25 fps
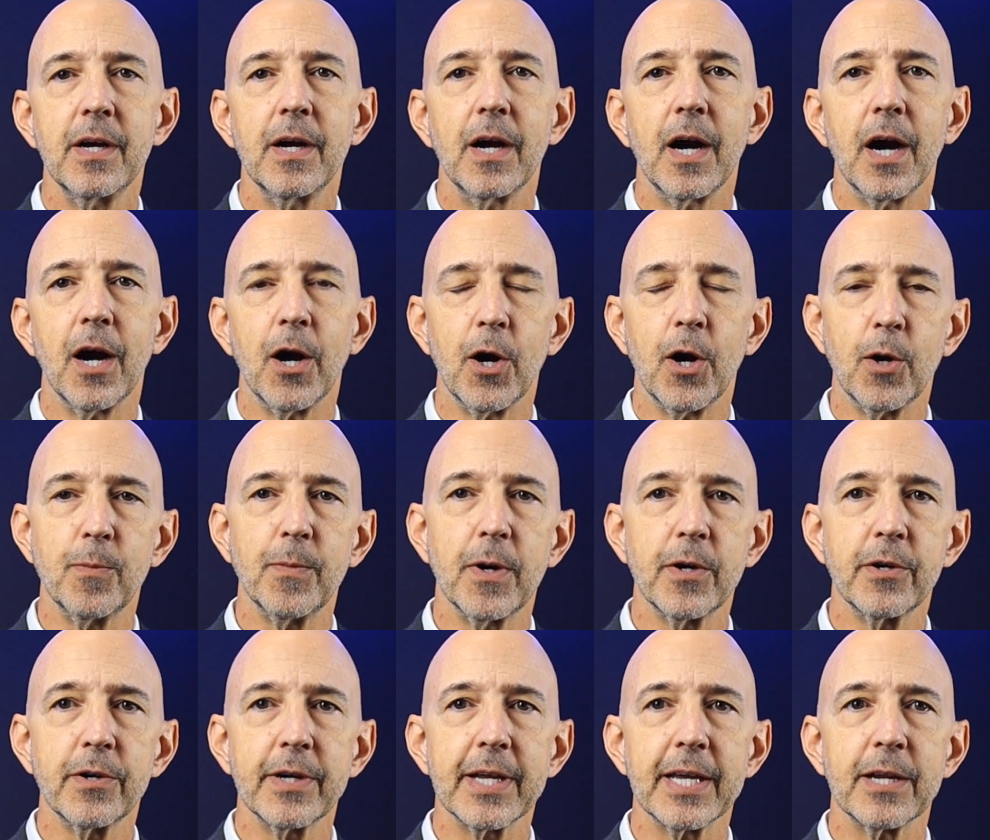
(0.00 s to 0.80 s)
a
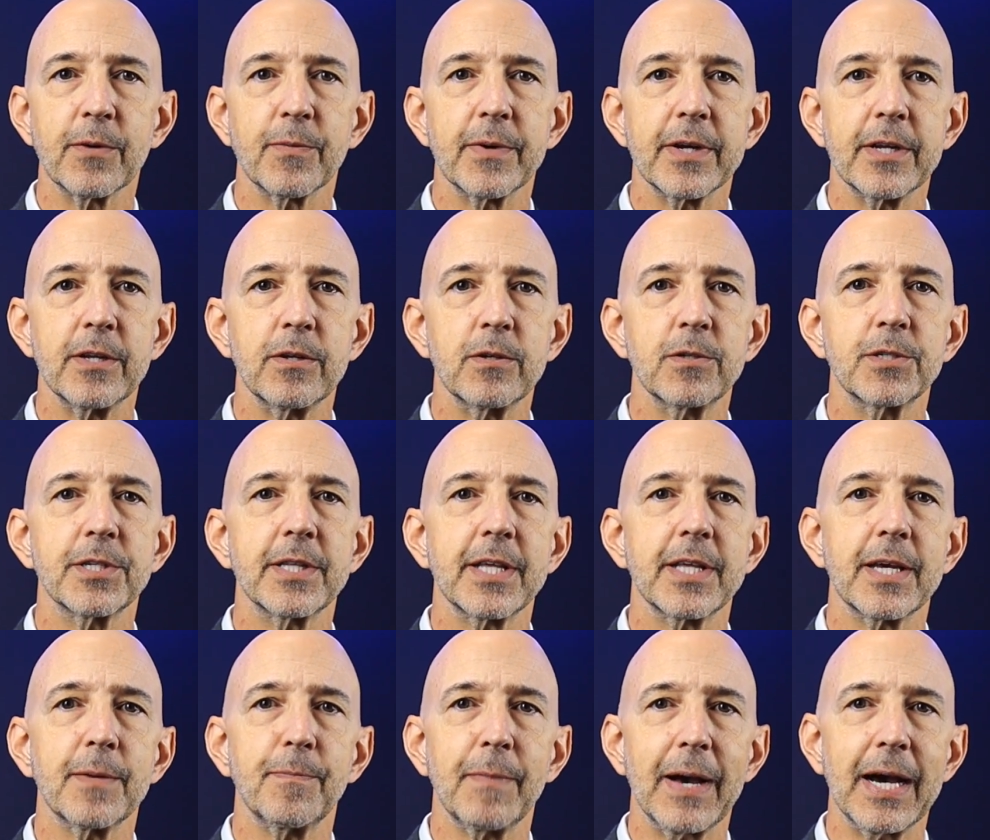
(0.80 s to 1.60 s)
homeowner can reduce
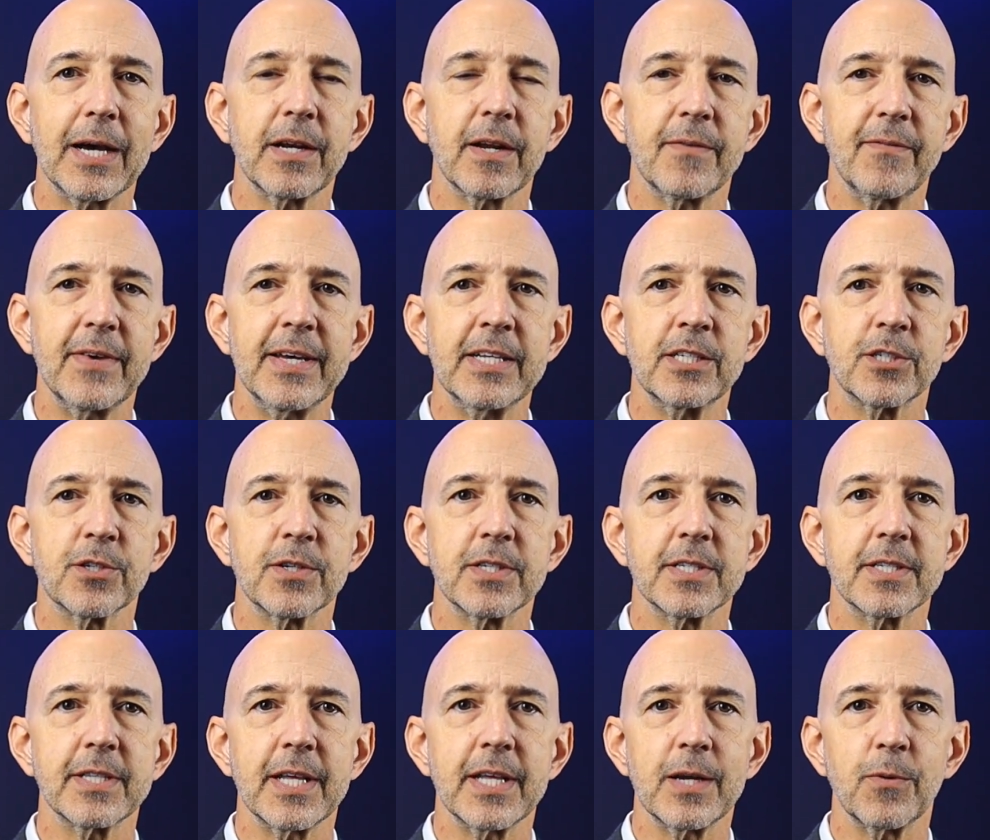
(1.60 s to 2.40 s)
the amount of
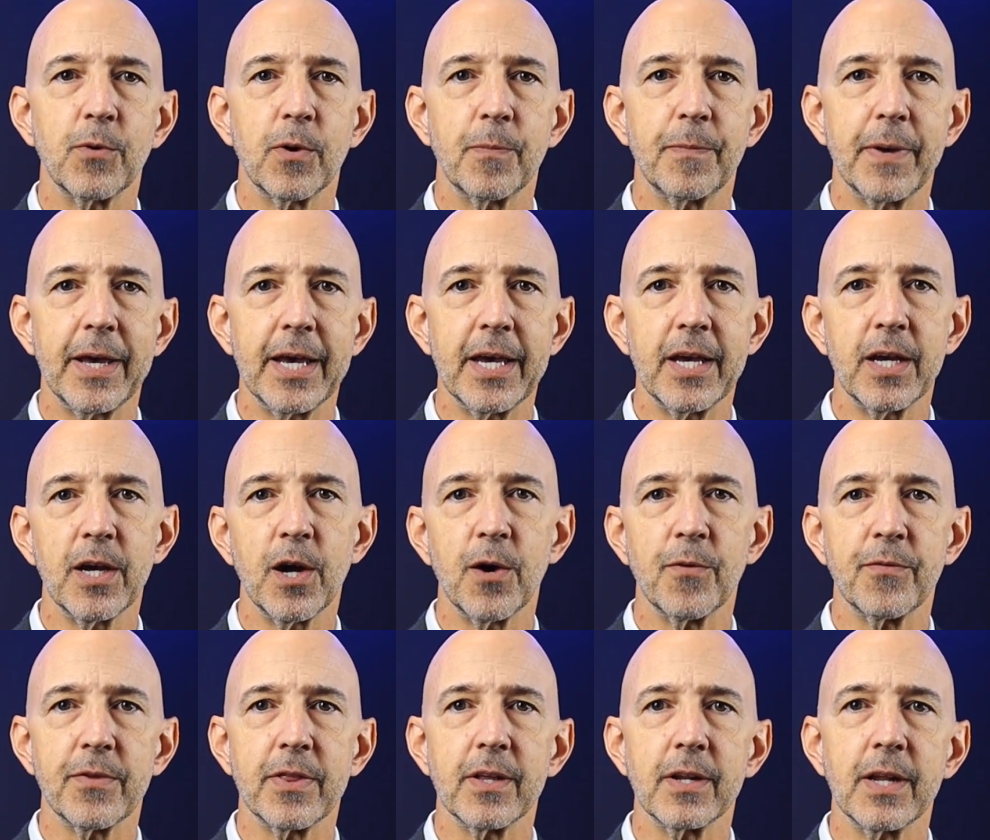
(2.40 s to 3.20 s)
interest they will pay
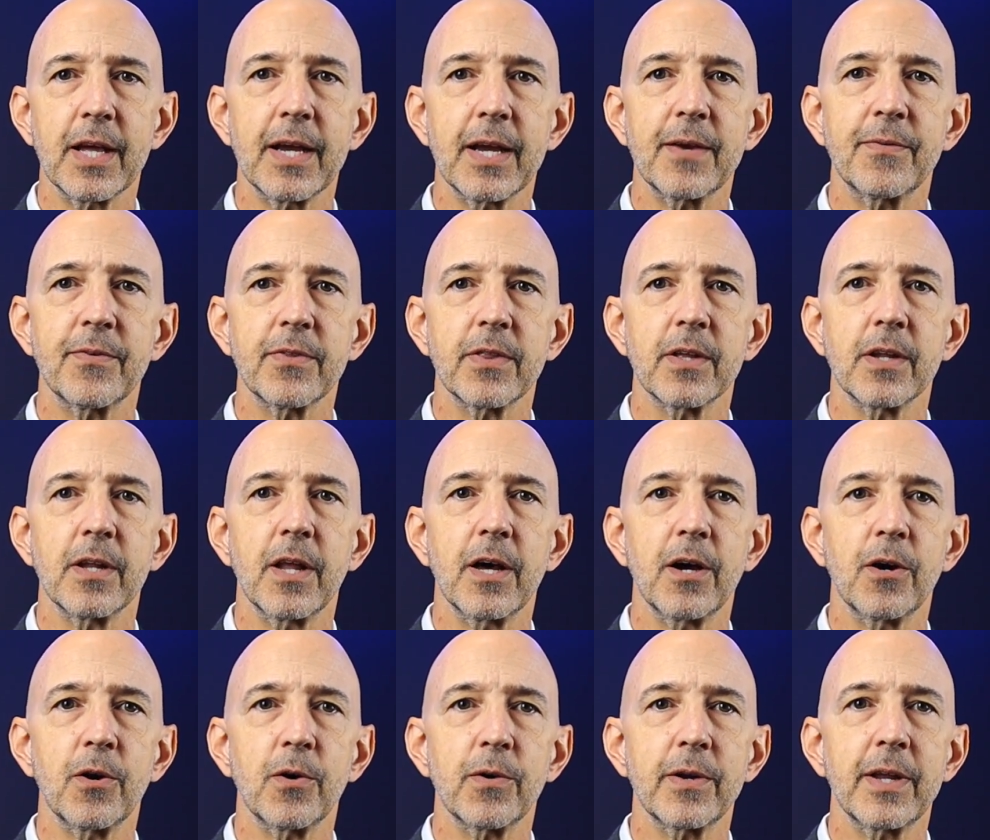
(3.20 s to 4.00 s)
over the life of the
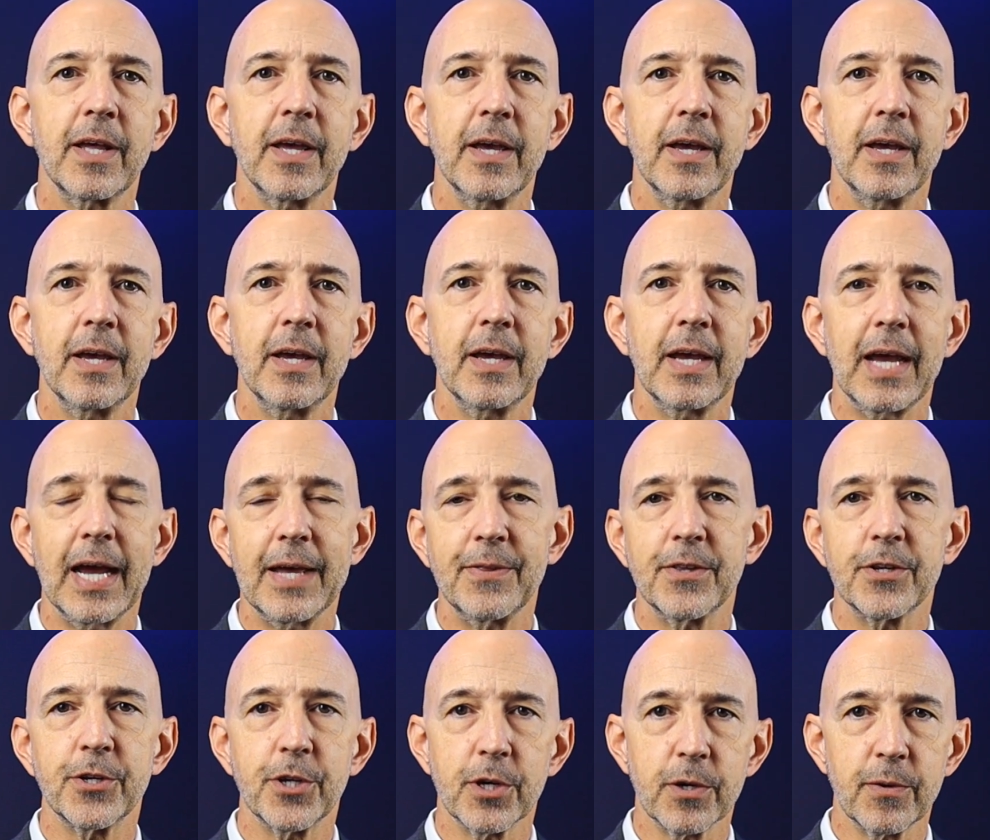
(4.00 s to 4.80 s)
loan
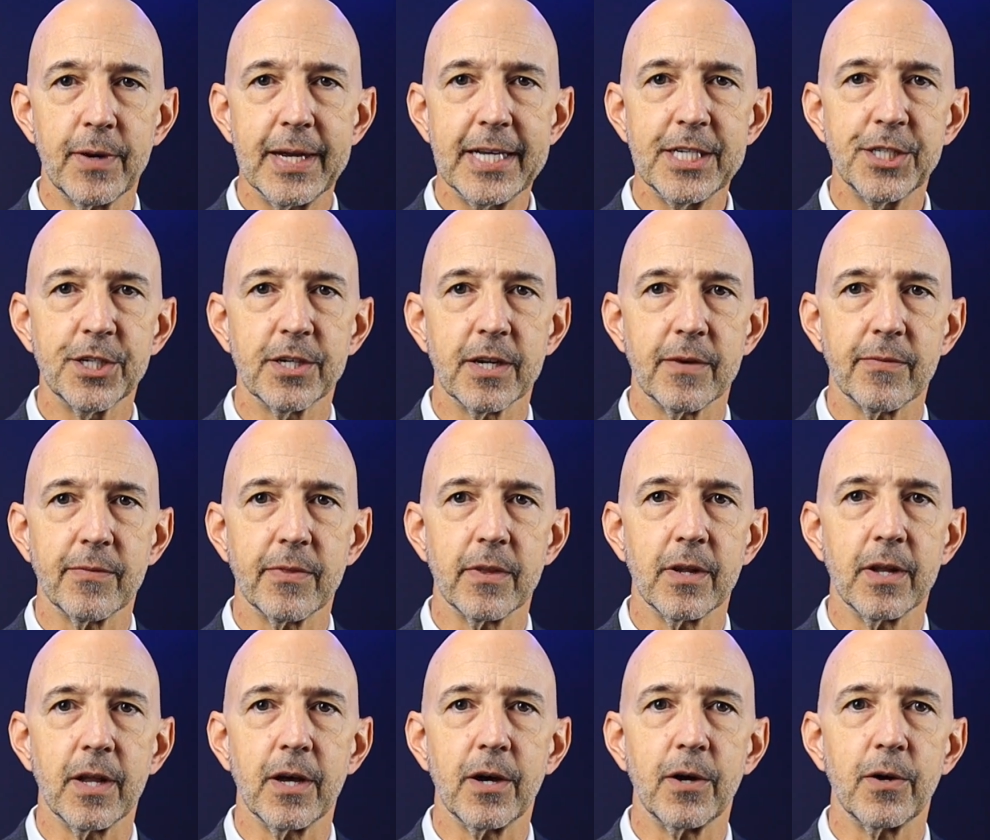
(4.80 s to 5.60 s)
and the duration of
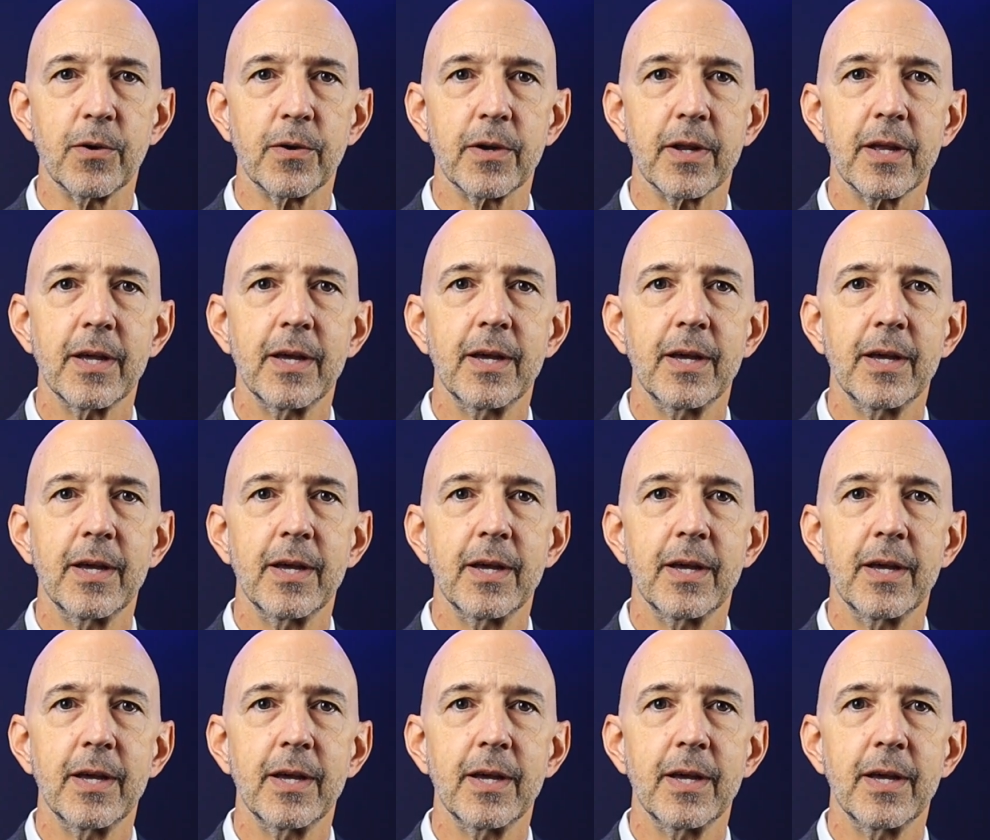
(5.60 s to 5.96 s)
the loan.